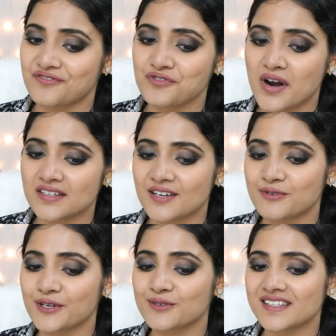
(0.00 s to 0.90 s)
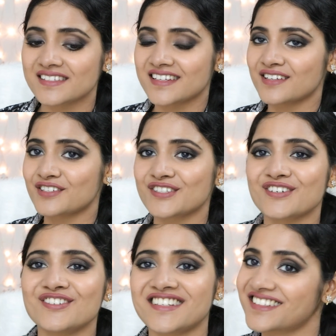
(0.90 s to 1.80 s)
If you are somebody who's 16 years
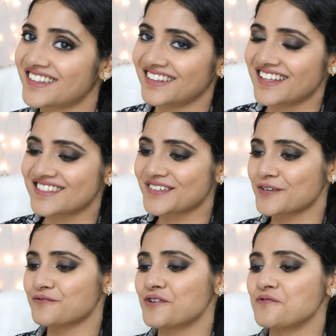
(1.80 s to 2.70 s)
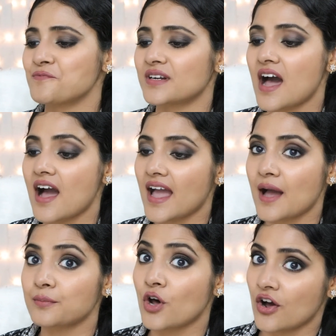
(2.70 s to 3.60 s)
old, then that's okay for you. But I
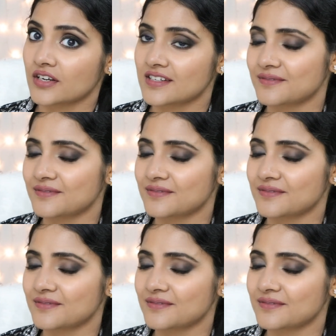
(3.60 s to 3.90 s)
am not.